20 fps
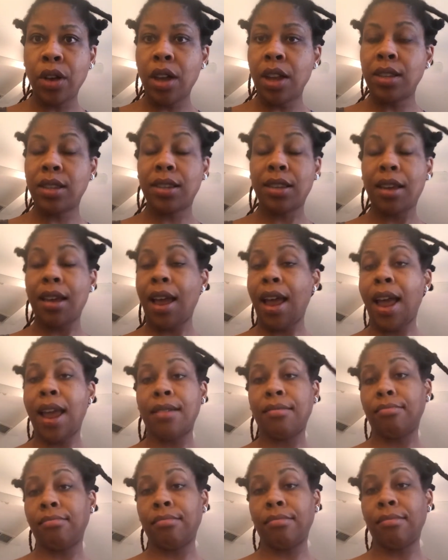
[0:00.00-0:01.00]
So
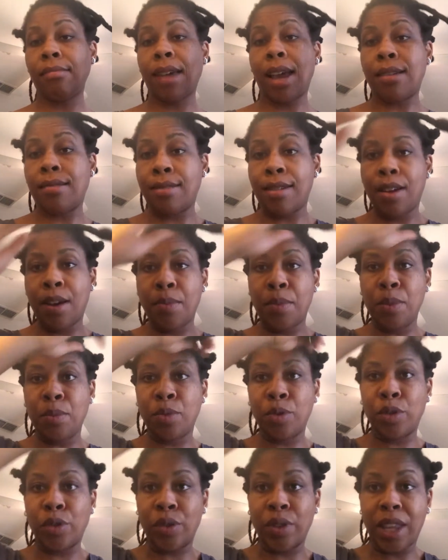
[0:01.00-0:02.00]
I don't know how
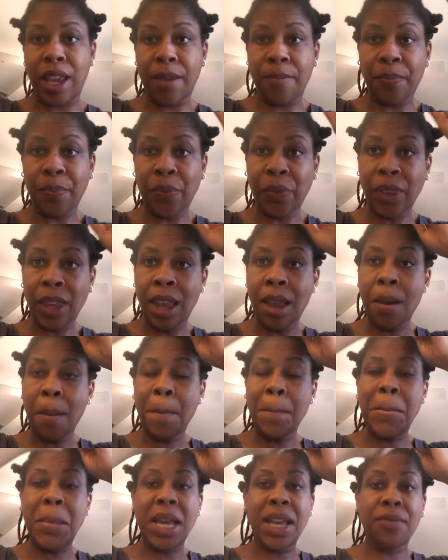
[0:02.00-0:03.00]
people do it.
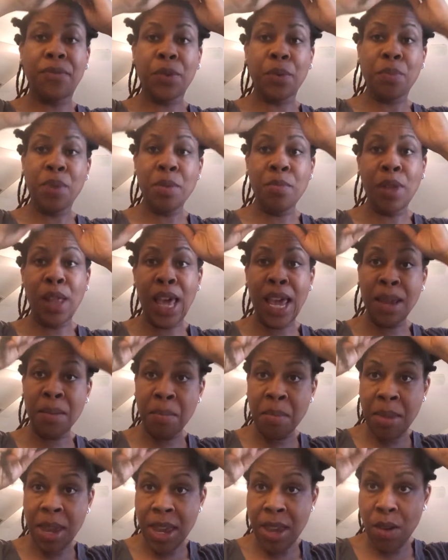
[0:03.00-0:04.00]
But for people like
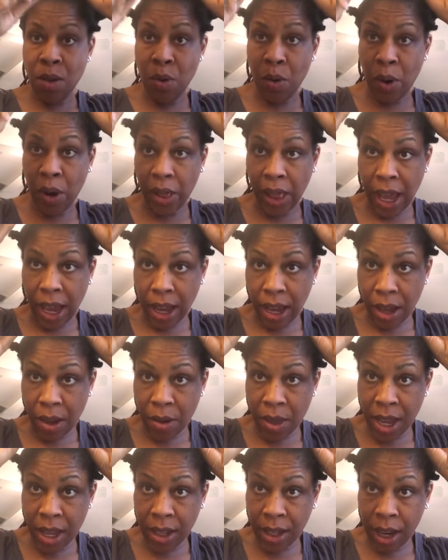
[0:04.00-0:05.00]
me who are like, oh,
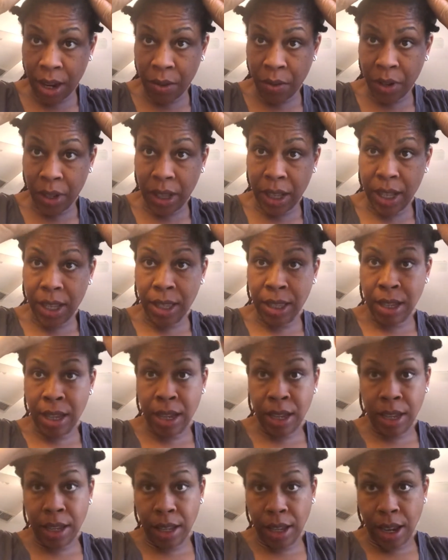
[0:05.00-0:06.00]
that's
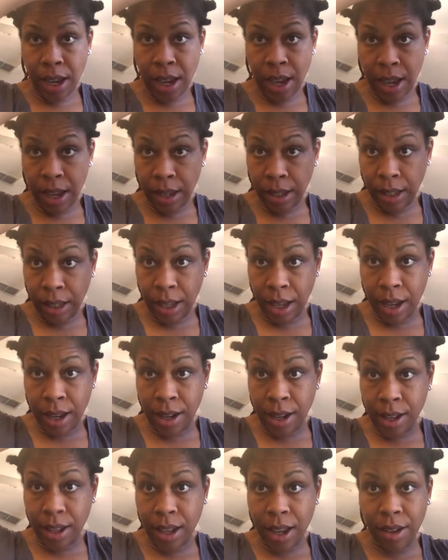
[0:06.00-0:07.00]
unrealistic. Yes,
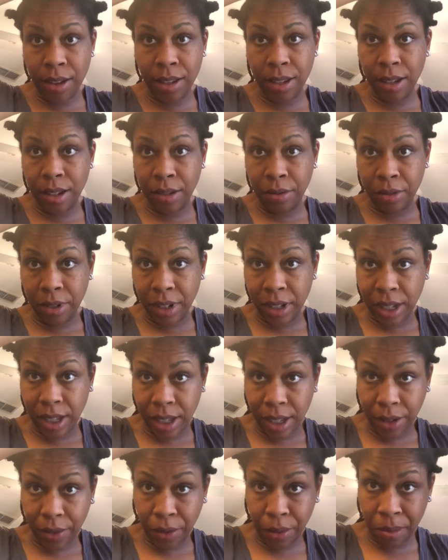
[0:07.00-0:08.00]
honey, that was
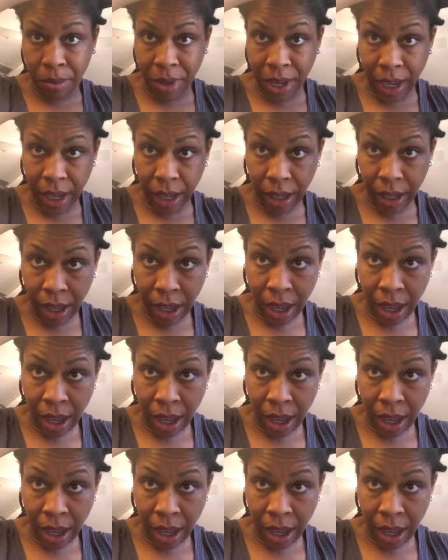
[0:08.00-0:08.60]
unrealistic for me.